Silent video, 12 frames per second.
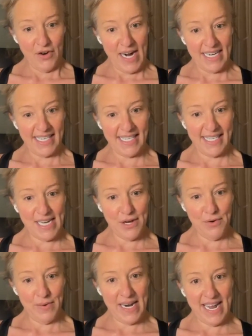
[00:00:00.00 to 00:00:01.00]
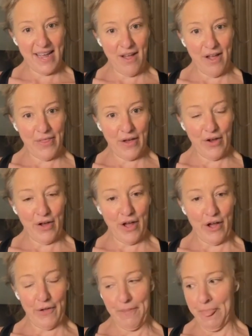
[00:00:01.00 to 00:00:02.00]
Great to see you, Rita, on the
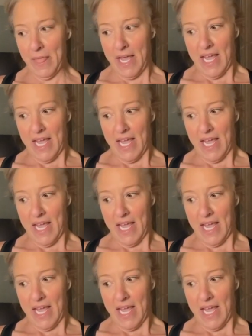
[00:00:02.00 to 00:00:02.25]
call.